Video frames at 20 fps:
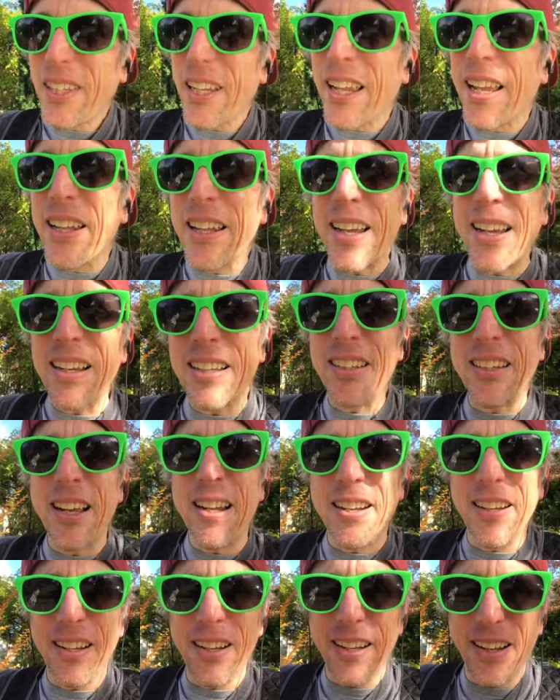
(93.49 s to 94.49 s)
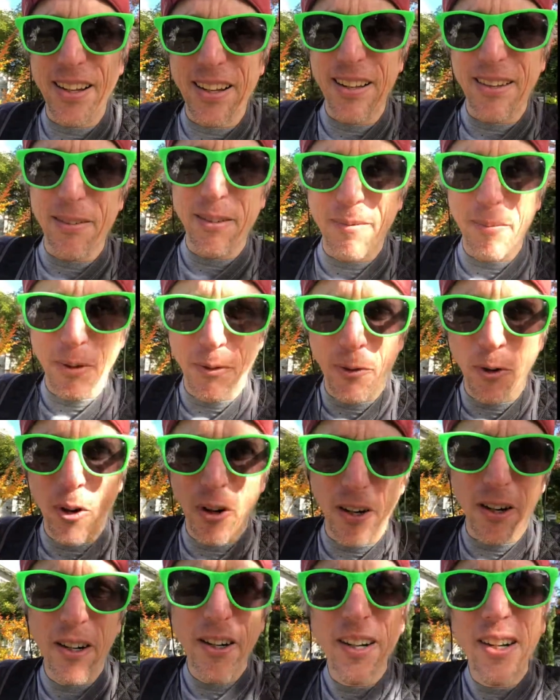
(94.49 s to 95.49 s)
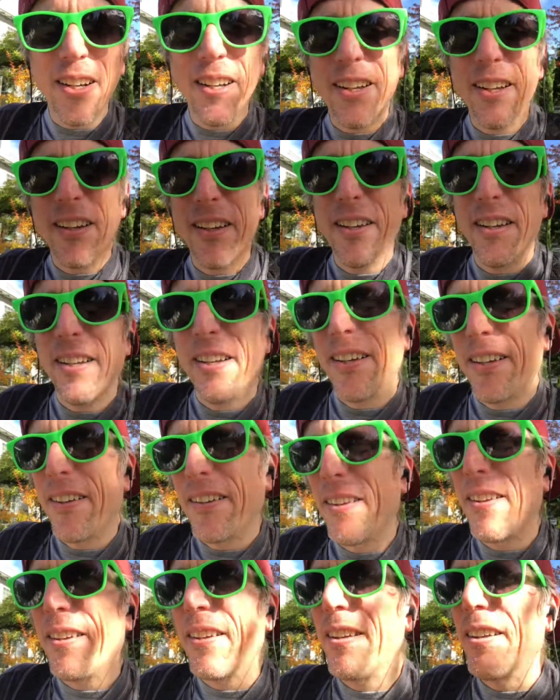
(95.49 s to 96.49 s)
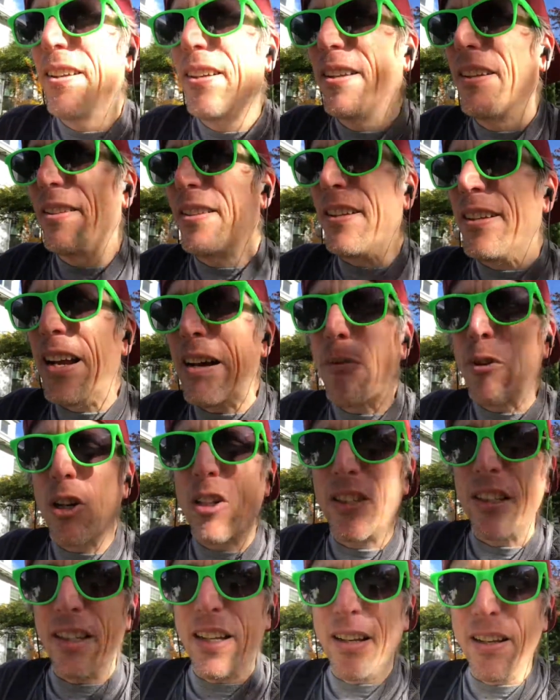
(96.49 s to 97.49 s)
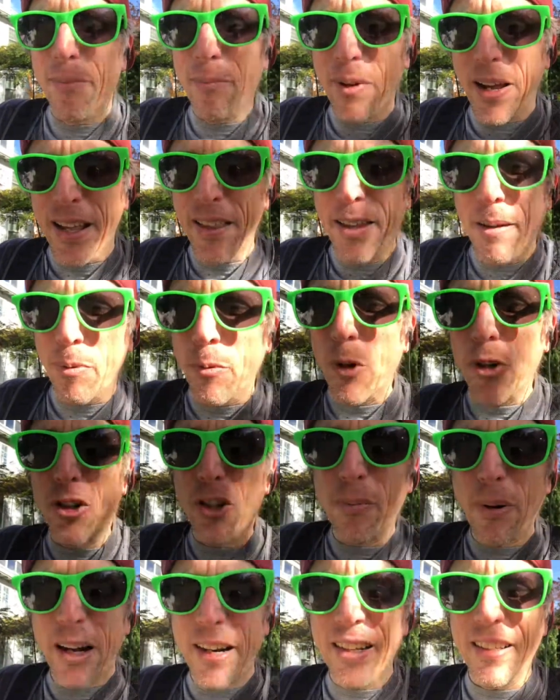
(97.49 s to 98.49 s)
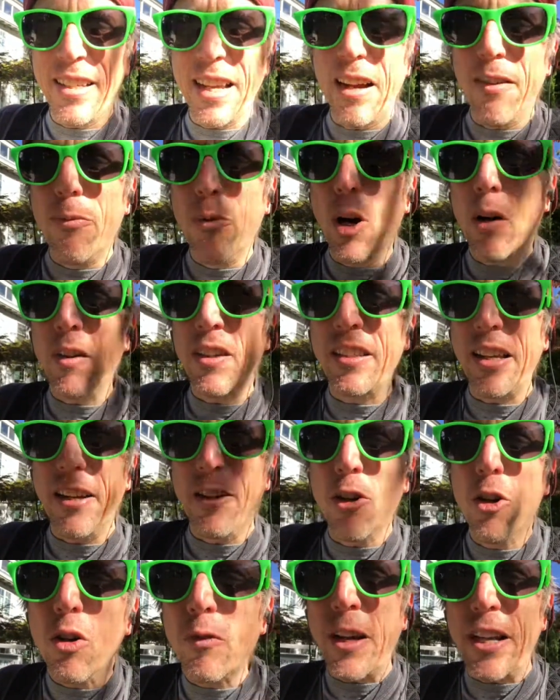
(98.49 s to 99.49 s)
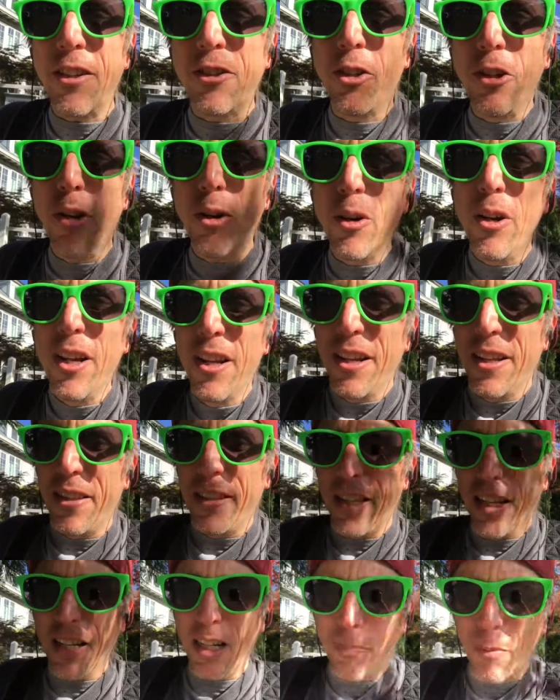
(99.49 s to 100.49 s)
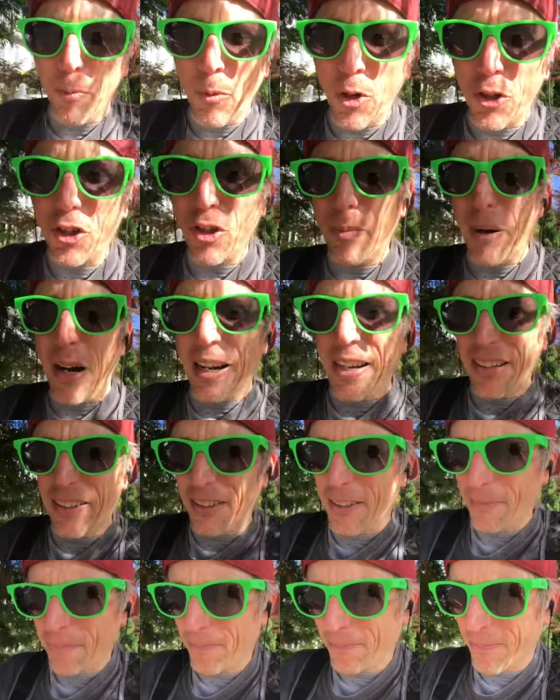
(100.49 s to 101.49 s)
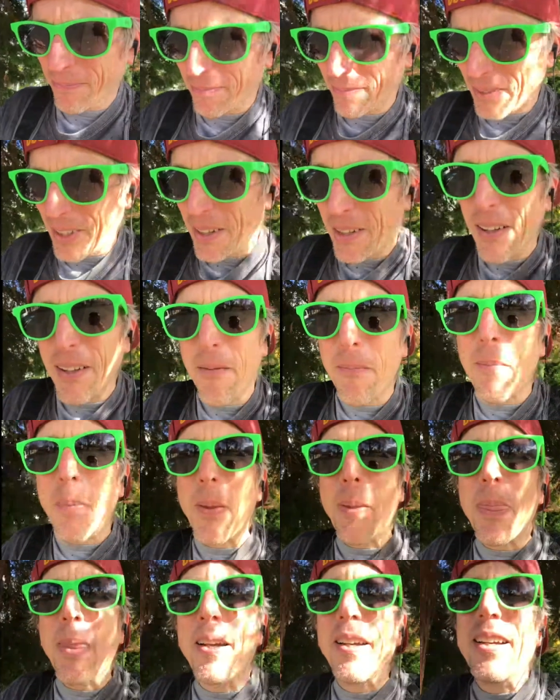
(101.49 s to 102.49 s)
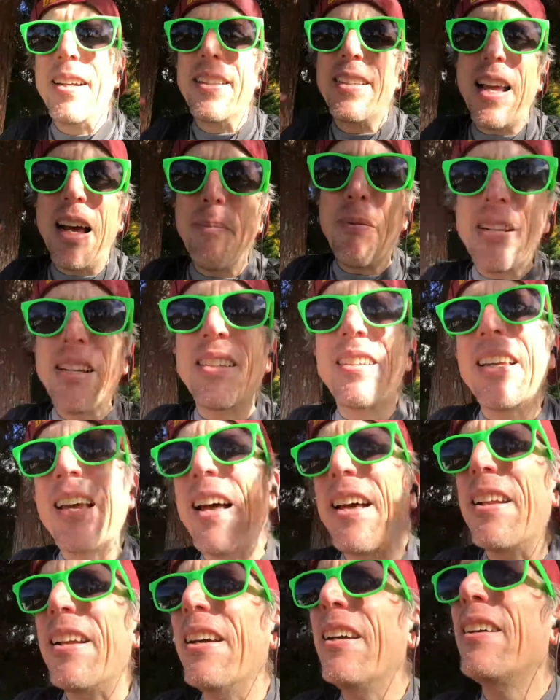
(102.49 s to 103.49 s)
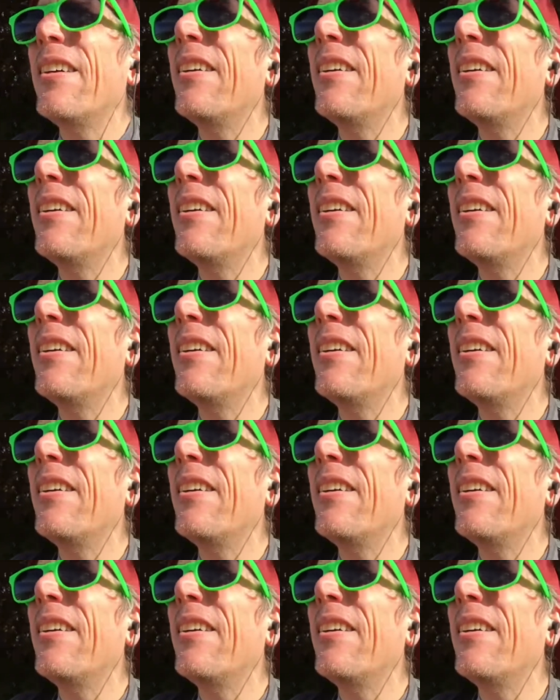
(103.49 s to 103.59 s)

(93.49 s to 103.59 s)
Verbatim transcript: And like I said before, the networks and the, and the promotional bodies have more of a say in who fights who than the promotional bodies. That being said,